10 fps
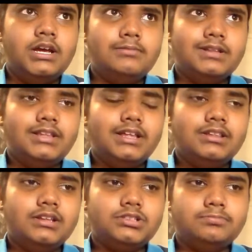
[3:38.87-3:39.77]
But
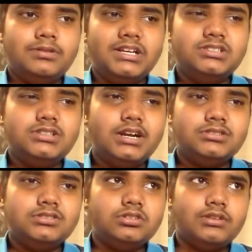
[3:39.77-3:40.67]
then this place
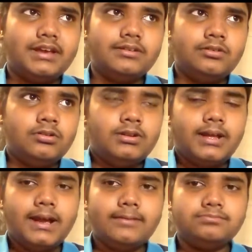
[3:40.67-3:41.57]
starts to like
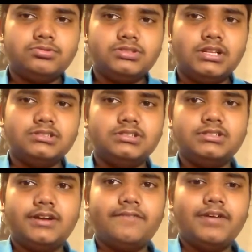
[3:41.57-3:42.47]
collapse and
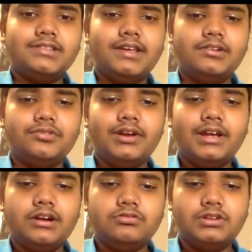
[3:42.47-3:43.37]
stuff, and they
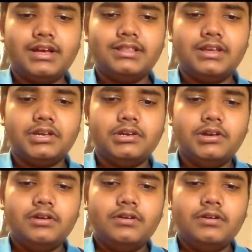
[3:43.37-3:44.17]
run out and they